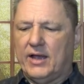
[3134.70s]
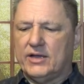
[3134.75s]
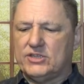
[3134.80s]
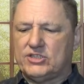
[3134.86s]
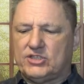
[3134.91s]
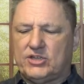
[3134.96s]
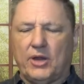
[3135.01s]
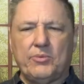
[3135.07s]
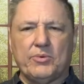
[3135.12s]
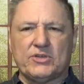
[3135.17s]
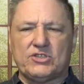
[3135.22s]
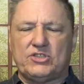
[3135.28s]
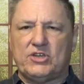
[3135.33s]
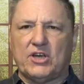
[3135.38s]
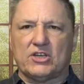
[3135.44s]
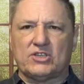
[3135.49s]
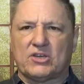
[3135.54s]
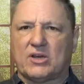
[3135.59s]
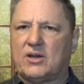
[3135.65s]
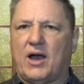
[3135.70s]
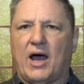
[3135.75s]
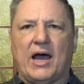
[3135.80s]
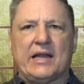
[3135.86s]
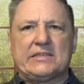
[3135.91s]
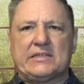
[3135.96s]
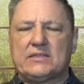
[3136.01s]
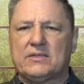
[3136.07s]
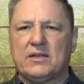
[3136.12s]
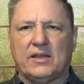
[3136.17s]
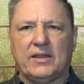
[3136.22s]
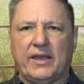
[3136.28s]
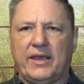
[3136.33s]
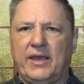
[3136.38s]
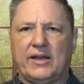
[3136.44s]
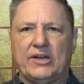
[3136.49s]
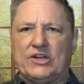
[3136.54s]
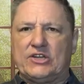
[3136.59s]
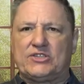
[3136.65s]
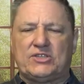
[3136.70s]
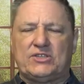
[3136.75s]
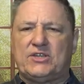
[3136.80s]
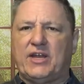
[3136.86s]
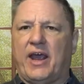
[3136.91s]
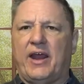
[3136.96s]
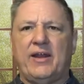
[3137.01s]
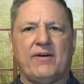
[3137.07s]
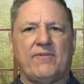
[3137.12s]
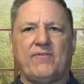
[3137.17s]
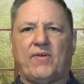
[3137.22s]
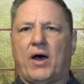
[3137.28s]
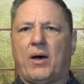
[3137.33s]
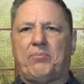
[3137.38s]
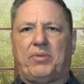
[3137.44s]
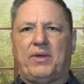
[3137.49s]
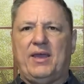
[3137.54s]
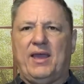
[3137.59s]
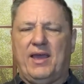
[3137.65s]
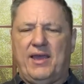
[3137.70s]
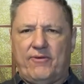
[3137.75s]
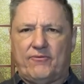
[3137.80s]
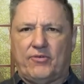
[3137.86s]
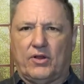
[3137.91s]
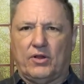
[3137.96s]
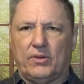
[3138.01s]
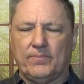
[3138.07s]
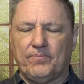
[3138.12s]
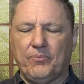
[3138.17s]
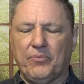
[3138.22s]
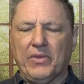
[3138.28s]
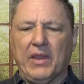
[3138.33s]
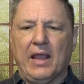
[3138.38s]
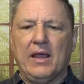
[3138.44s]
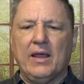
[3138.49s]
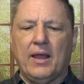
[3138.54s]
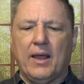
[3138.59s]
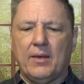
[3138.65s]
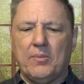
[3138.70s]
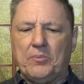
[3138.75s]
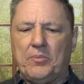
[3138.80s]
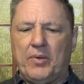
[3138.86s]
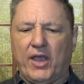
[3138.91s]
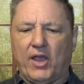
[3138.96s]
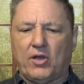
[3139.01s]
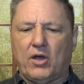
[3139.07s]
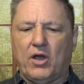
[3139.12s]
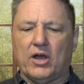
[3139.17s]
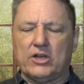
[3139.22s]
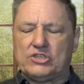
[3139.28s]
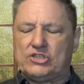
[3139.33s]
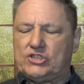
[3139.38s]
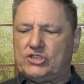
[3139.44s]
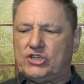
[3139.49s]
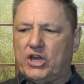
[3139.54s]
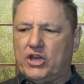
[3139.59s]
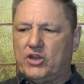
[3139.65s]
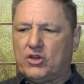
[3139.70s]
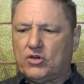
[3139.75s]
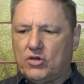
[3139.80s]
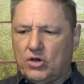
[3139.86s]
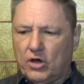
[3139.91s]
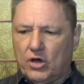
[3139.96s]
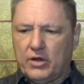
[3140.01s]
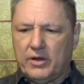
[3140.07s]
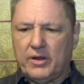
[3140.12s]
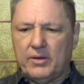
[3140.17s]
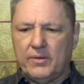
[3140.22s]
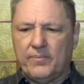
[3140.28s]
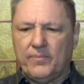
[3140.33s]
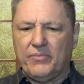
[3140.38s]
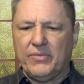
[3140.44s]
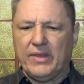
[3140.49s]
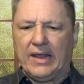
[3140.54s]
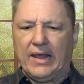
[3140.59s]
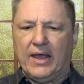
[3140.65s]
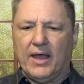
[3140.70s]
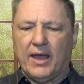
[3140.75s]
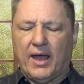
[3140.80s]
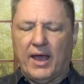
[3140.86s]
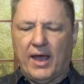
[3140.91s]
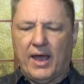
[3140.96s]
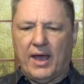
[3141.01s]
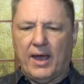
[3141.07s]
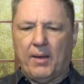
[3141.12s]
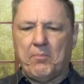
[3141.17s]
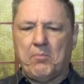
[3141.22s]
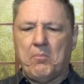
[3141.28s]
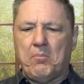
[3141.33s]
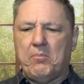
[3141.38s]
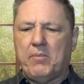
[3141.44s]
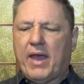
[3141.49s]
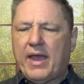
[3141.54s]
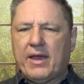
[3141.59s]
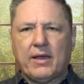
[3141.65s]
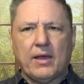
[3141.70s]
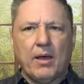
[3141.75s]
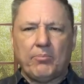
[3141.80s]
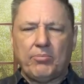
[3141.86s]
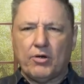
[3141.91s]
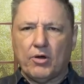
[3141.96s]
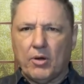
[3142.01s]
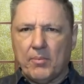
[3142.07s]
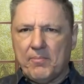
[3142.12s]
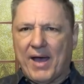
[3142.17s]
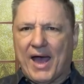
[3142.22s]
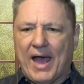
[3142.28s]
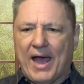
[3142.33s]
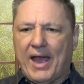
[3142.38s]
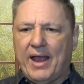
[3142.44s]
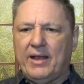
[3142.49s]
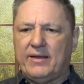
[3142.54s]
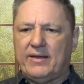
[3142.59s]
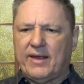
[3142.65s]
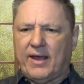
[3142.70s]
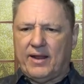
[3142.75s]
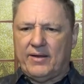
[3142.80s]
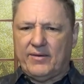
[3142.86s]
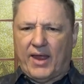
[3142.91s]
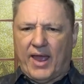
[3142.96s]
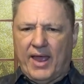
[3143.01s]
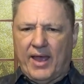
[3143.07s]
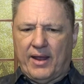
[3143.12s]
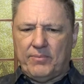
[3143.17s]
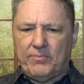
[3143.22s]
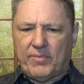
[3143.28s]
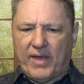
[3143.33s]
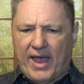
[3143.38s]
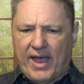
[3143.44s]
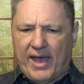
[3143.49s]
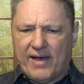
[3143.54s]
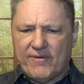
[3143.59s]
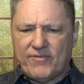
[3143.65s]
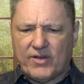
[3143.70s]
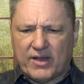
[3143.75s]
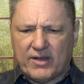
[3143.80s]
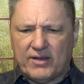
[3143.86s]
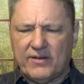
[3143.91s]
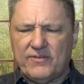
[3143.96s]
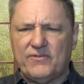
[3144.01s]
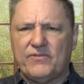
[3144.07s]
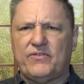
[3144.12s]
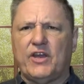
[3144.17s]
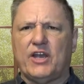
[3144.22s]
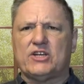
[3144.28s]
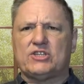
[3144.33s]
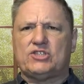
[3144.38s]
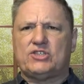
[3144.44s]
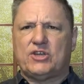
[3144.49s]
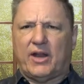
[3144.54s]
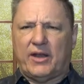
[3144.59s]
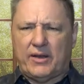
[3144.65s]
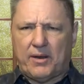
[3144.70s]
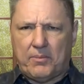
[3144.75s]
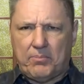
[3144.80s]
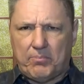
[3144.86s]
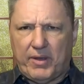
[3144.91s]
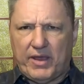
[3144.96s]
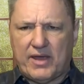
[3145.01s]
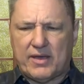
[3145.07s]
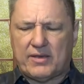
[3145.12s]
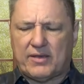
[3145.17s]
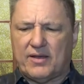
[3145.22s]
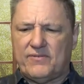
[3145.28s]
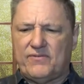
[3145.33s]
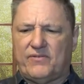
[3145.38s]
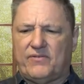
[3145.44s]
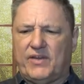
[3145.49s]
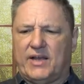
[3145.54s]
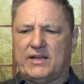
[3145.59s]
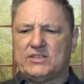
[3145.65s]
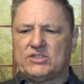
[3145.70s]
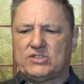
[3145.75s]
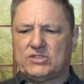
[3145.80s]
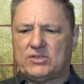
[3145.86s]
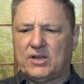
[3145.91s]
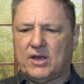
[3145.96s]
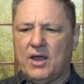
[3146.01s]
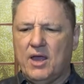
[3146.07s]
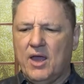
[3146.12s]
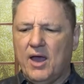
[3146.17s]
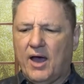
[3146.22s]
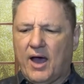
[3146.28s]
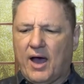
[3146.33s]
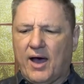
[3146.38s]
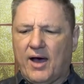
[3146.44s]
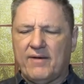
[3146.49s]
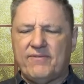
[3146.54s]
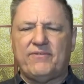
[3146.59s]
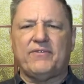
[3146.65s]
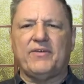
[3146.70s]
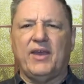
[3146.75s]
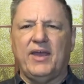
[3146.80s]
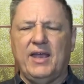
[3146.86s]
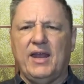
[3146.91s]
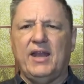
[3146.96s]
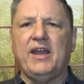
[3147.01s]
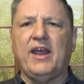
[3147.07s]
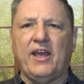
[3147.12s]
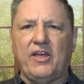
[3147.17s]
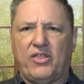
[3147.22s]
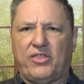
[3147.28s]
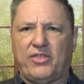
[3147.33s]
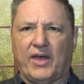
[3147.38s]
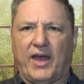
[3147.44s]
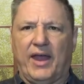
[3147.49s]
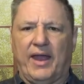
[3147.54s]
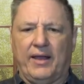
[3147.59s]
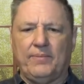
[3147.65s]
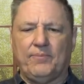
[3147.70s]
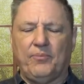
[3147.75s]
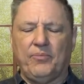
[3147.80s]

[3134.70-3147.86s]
she was just constantly in a state of upheaval because she couldn't Uh, make up her mind and, and have a conviction and be convinced of anything.